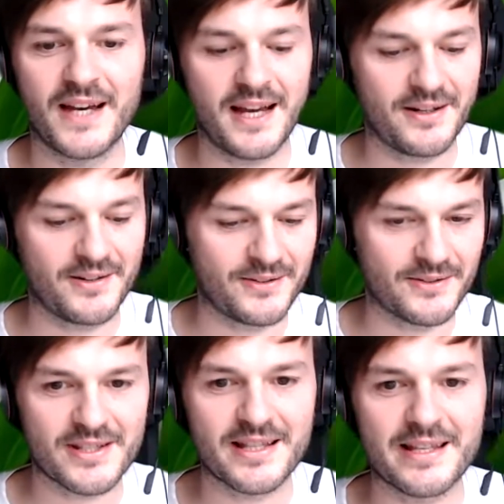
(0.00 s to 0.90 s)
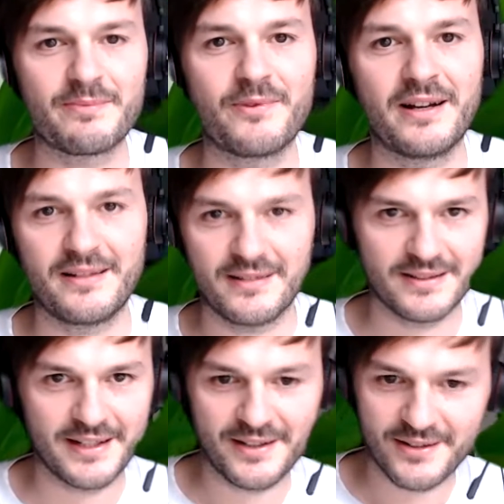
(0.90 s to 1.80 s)
I don't know, sleep well.
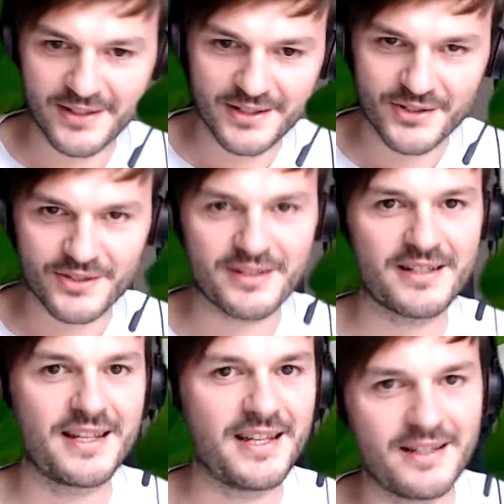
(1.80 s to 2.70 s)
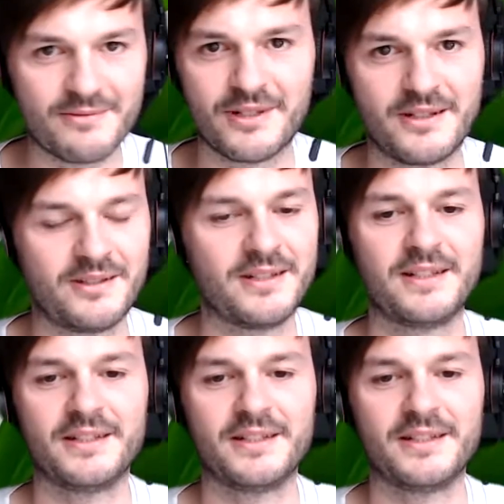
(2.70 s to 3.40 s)
I know I should eat well."